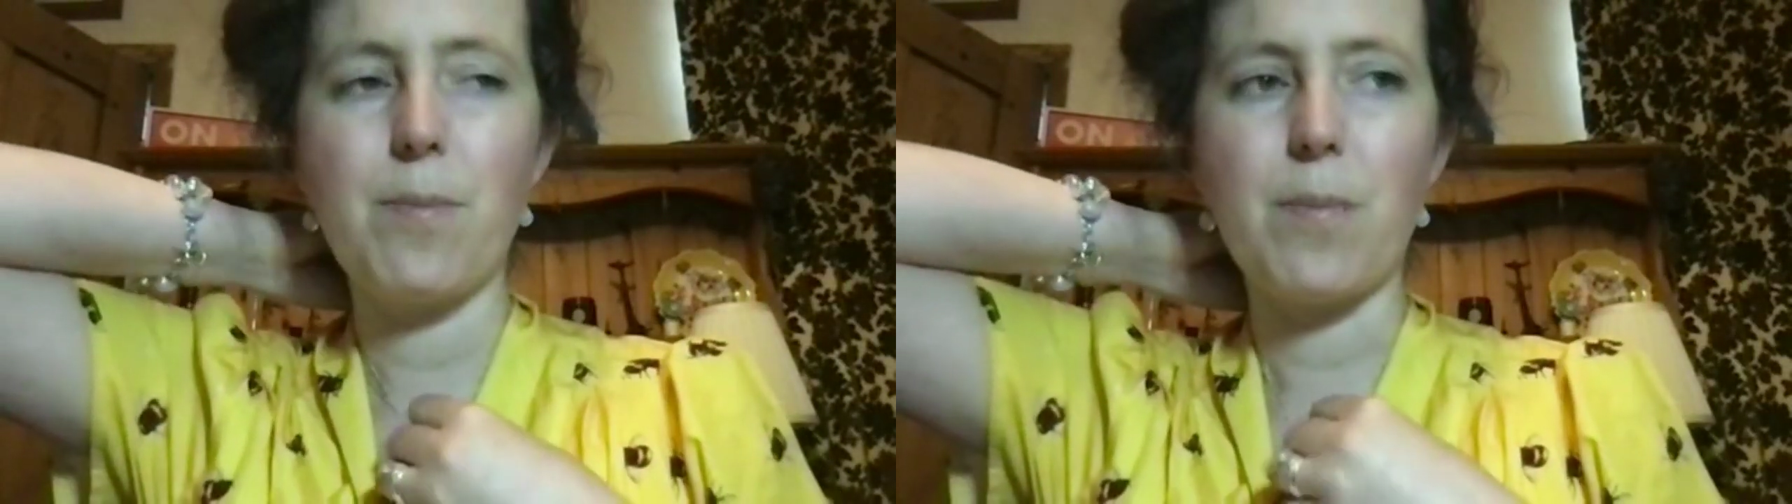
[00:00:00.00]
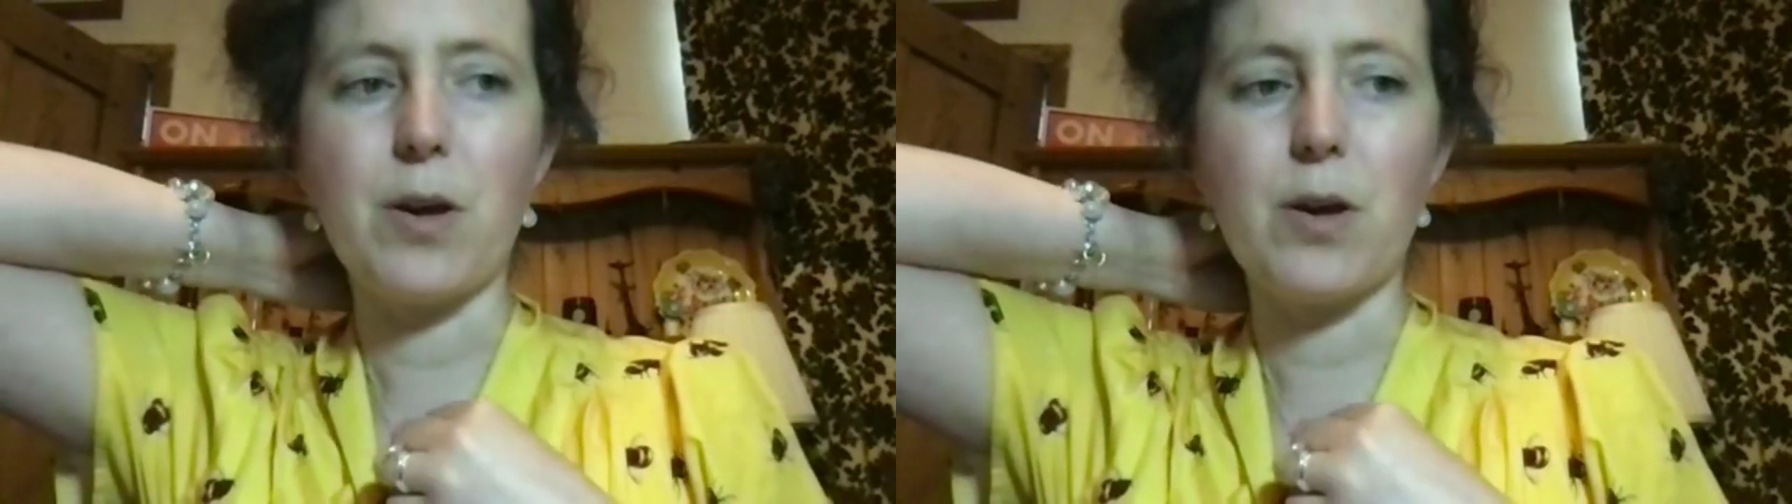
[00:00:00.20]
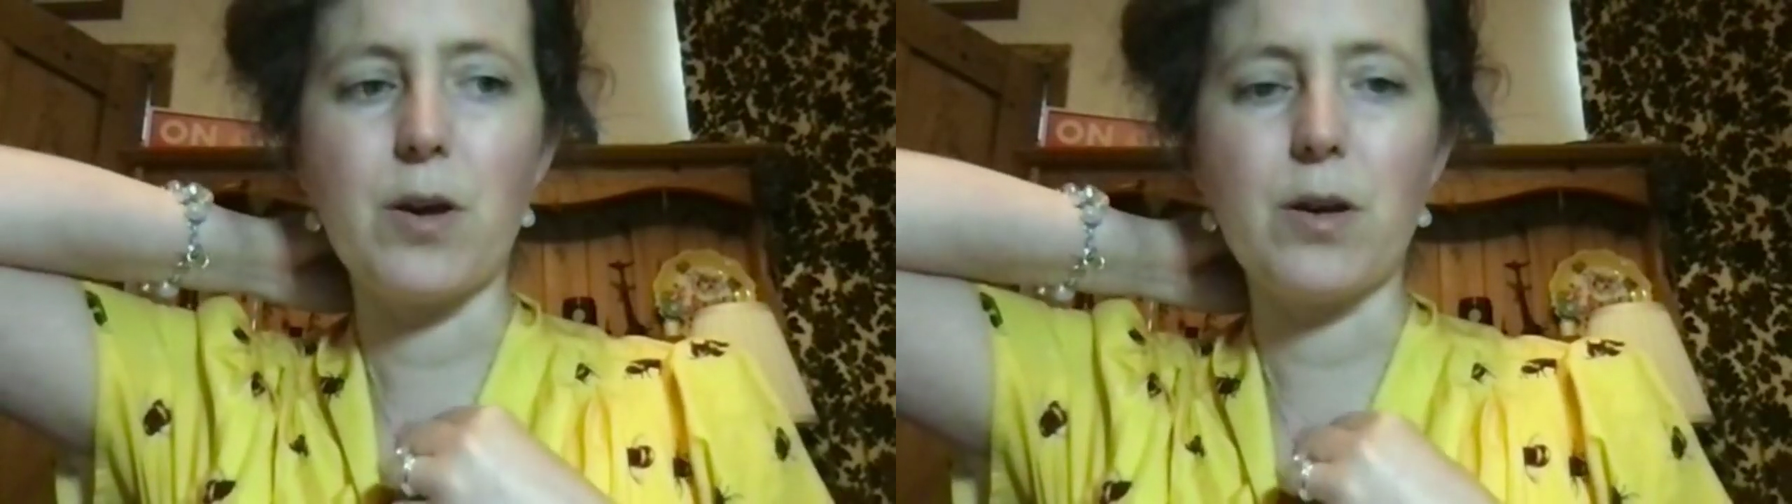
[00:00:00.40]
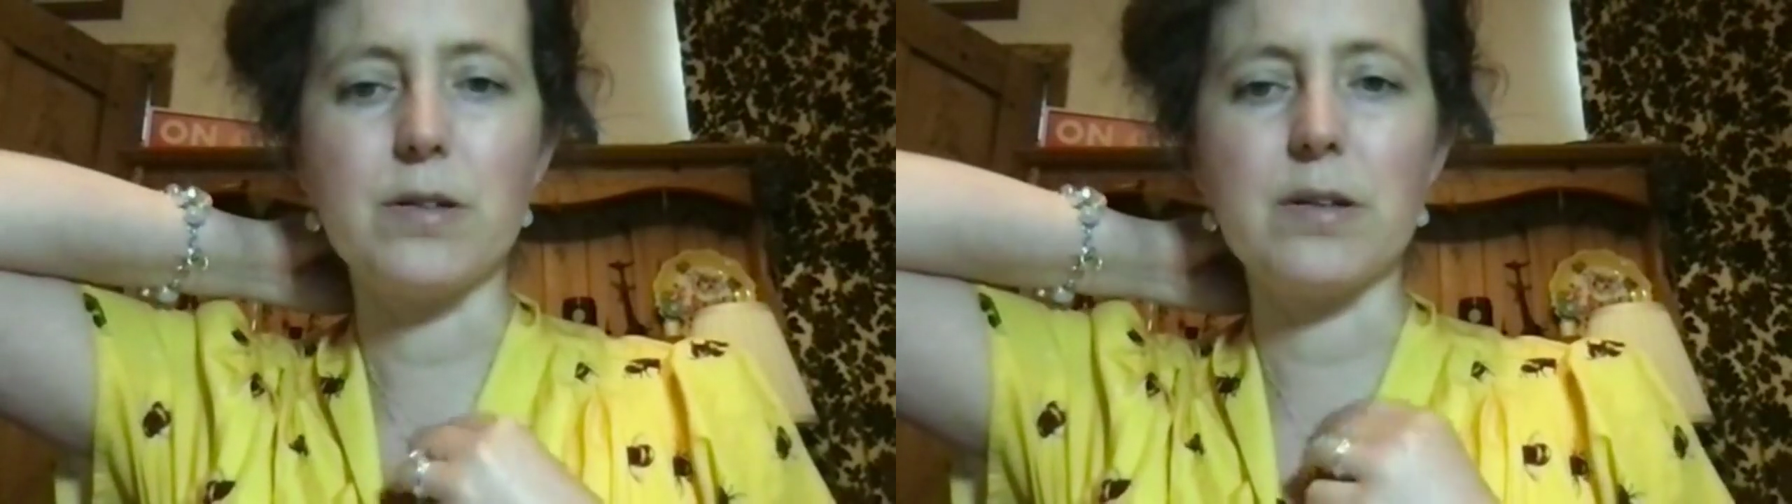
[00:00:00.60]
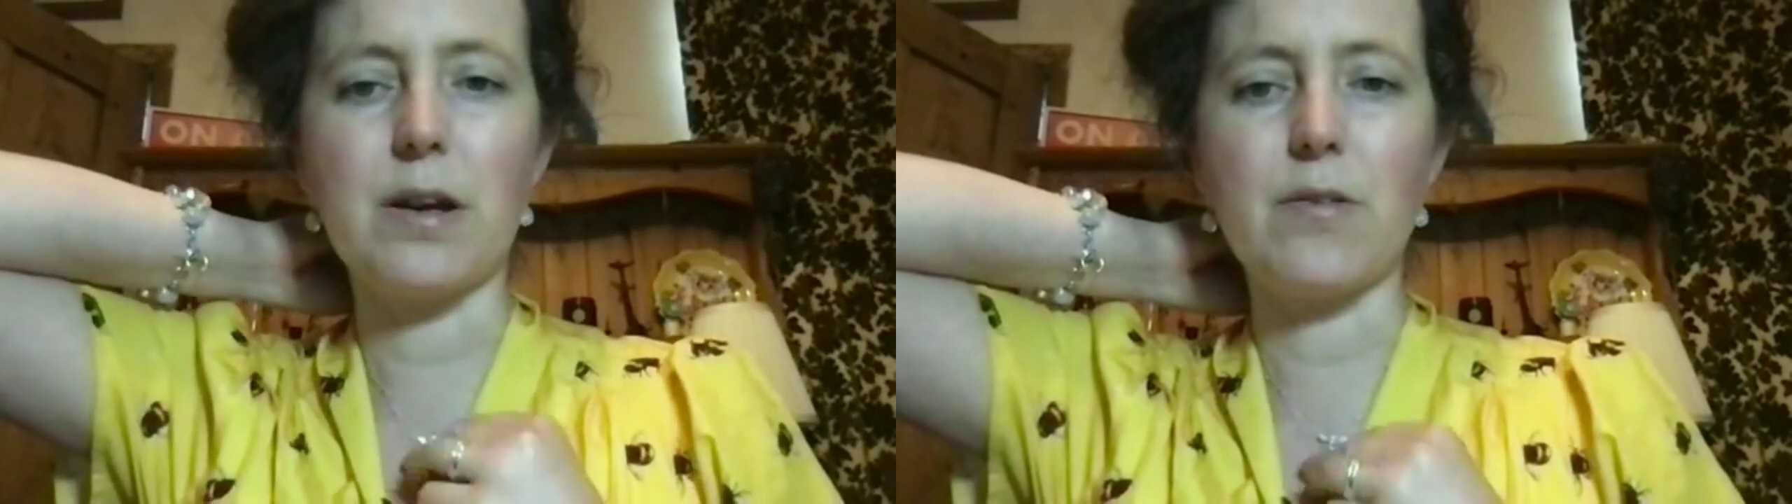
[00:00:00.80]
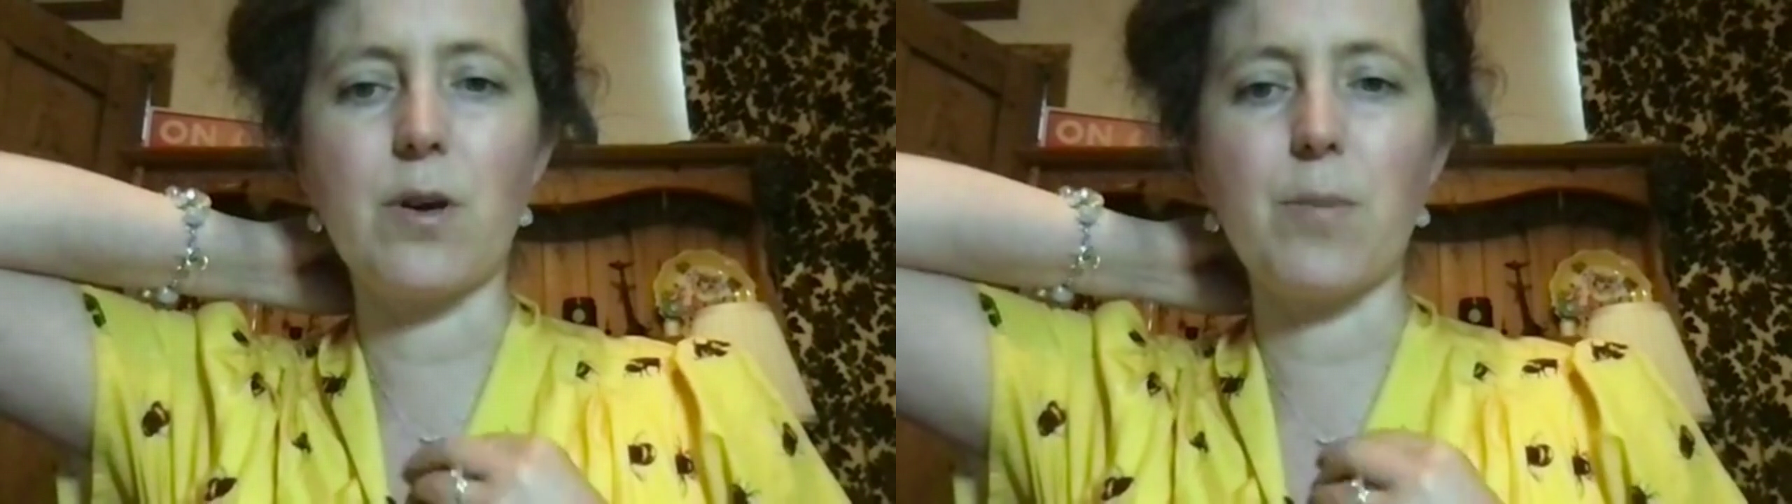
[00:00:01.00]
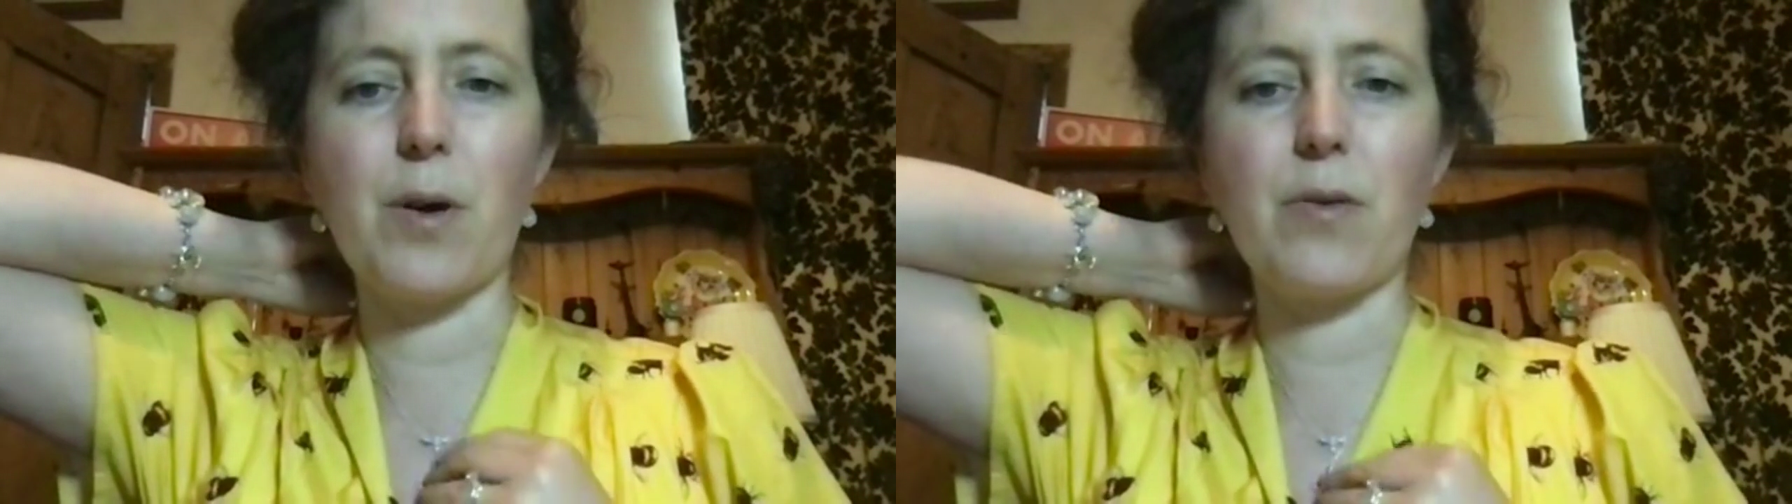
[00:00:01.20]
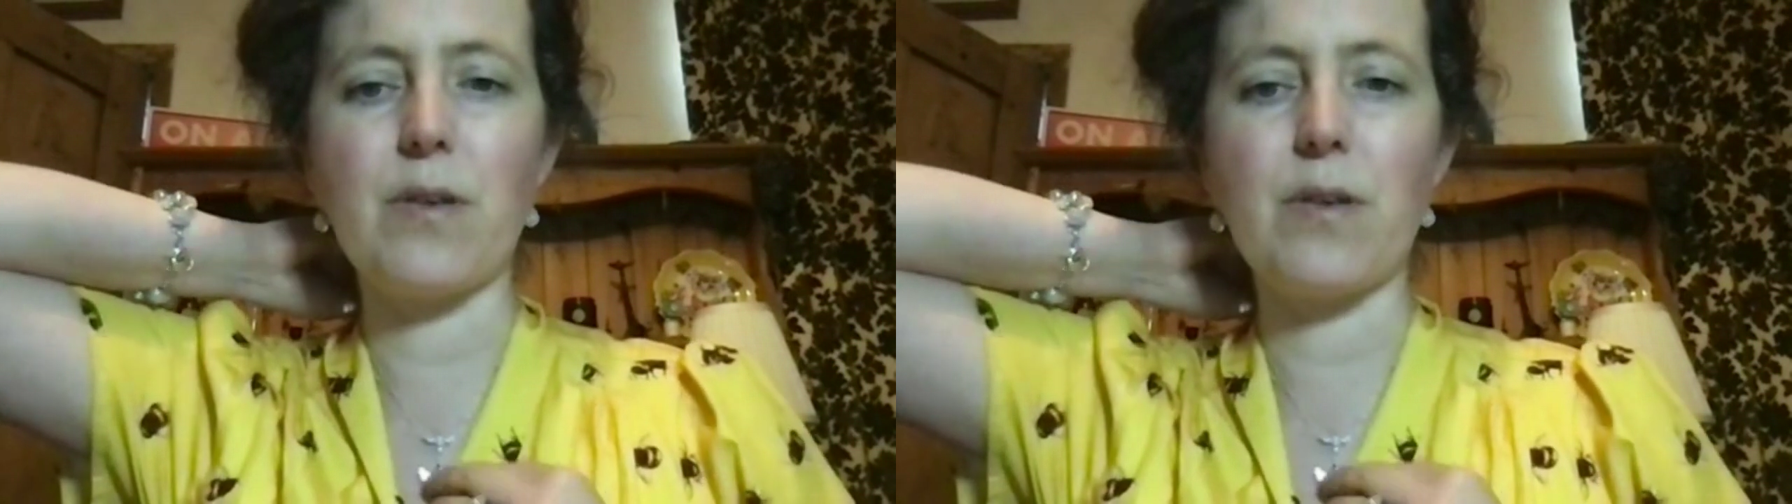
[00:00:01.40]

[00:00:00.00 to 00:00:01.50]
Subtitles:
because I've got both of